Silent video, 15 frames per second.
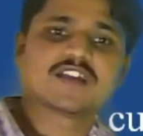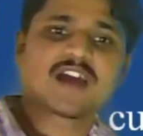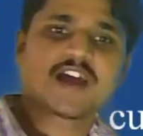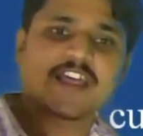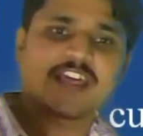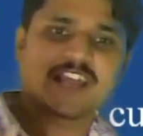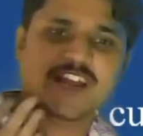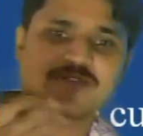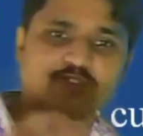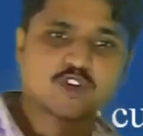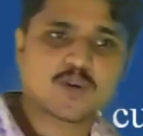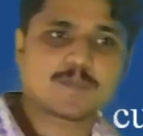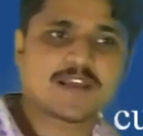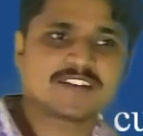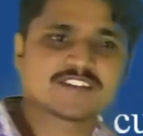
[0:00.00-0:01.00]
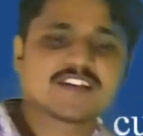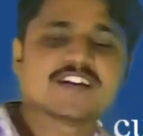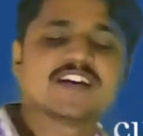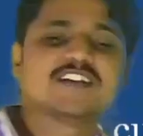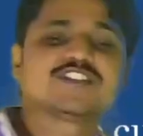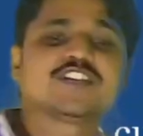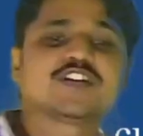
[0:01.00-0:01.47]
IL of 0 plus
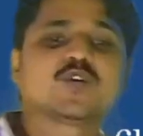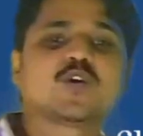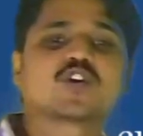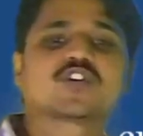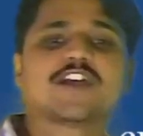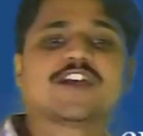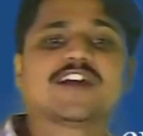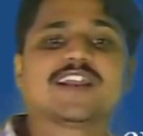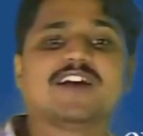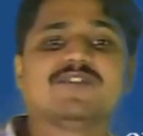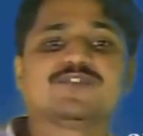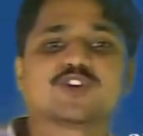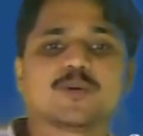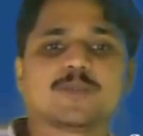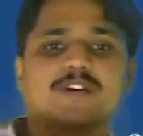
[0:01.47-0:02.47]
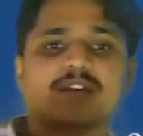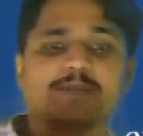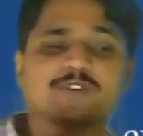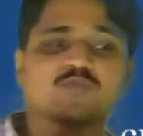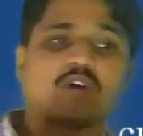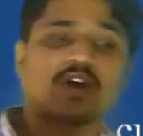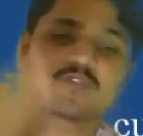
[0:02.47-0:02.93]
is equal to the IL of 0 minus. That
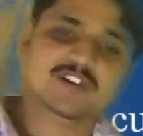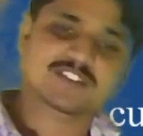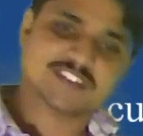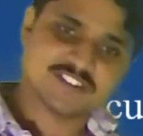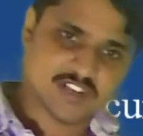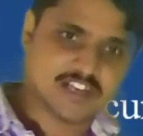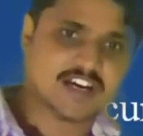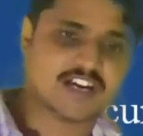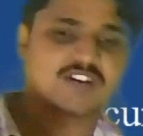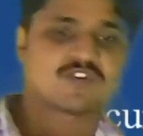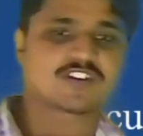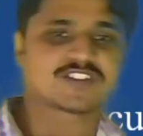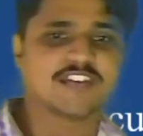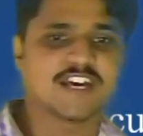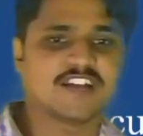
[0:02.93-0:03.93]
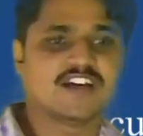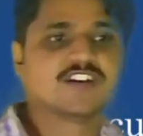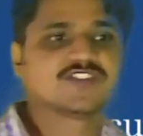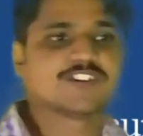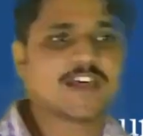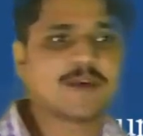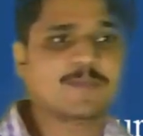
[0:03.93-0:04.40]
is, what was the initial current was there,
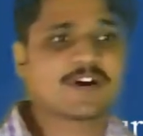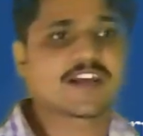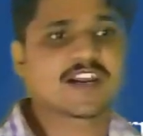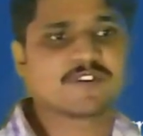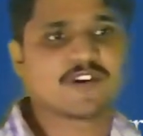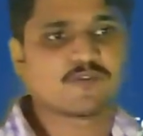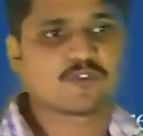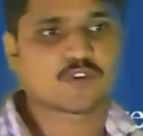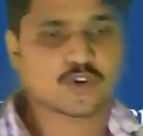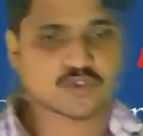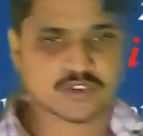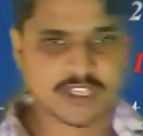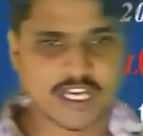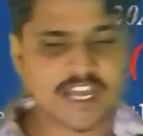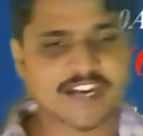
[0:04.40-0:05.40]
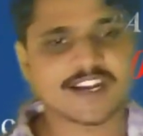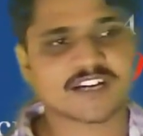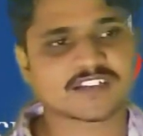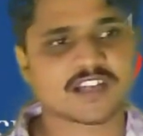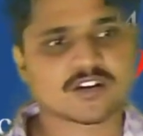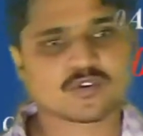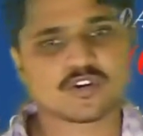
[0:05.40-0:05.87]
same current will flow through the
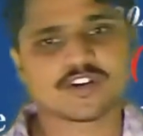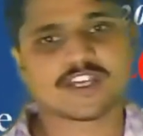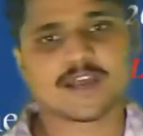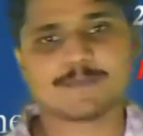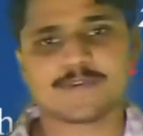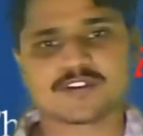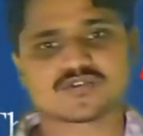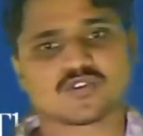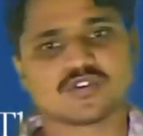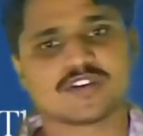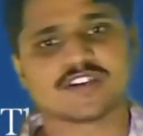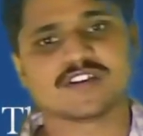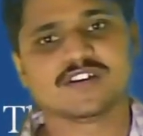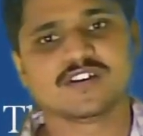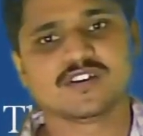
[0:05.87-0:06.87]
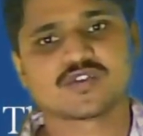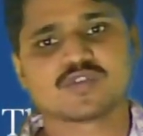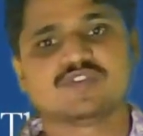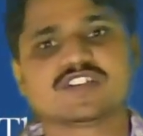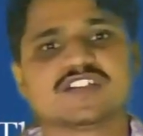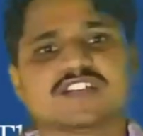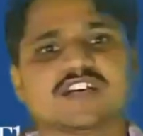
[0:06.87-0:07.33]
inductor, 20 amperes only. So,
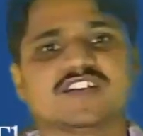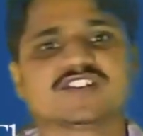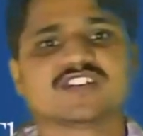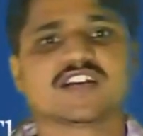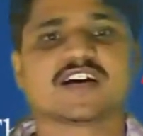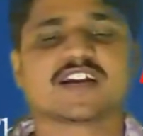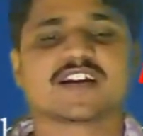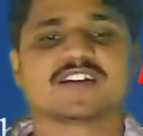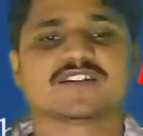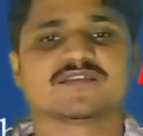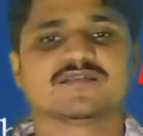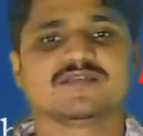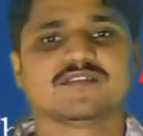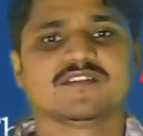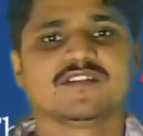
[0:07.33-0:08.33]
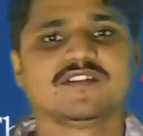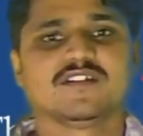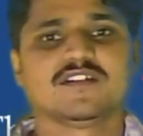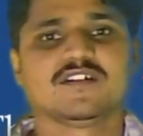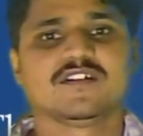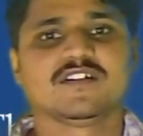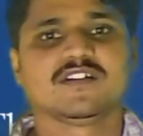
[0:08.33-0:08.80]
which is the initial current.
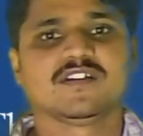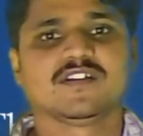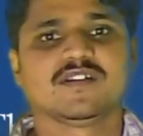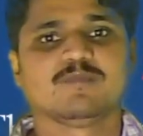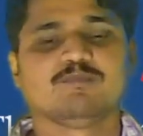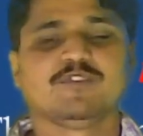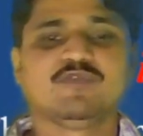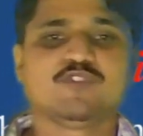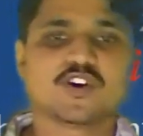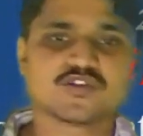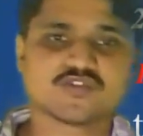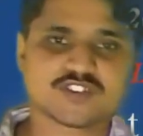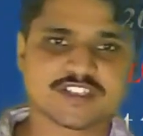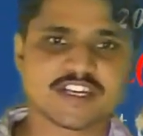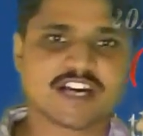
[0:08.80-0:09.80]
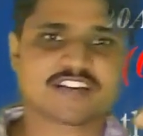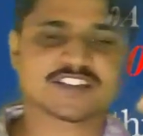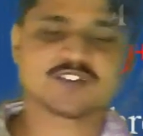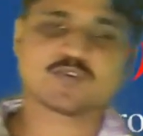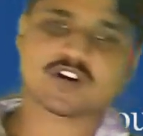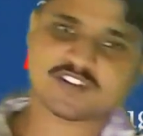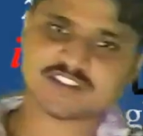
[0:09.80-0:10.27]
Before switching
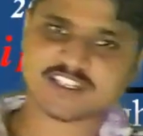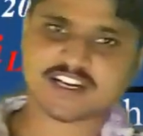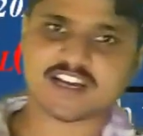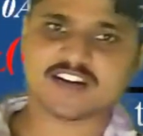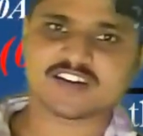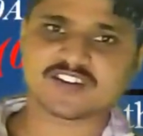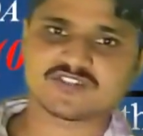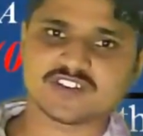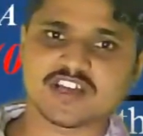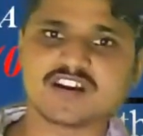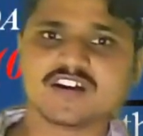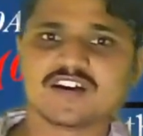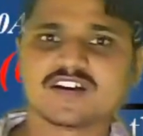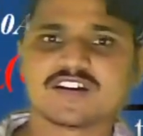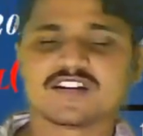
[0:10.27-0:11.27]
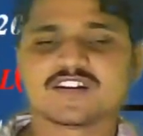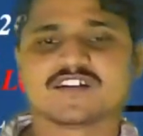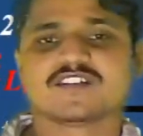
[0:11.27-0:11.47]
action, what was the current is there?